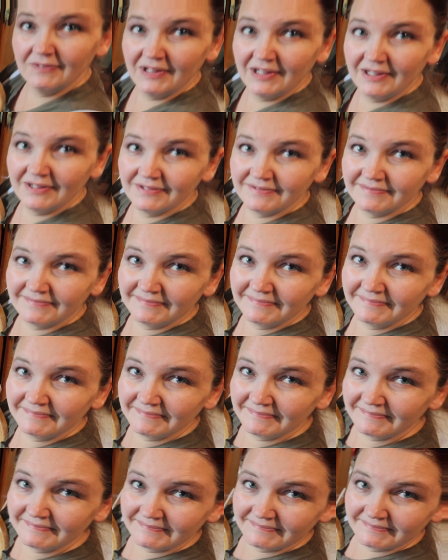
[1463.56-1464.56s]
it.
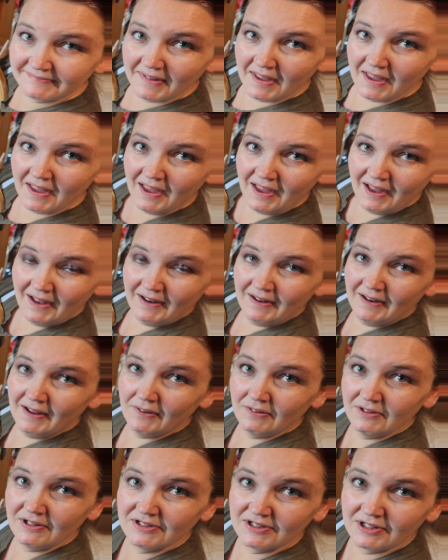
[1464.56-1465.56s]

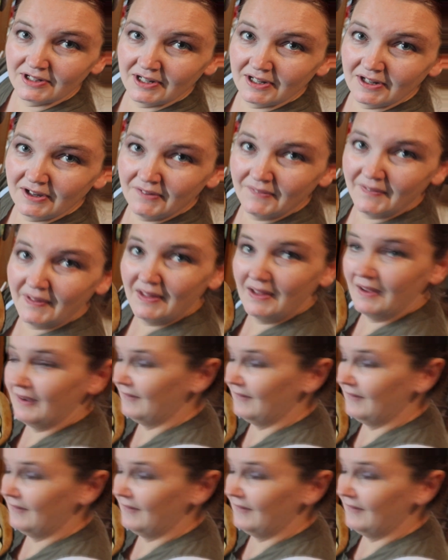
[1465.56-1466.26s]
Now these are going to go in the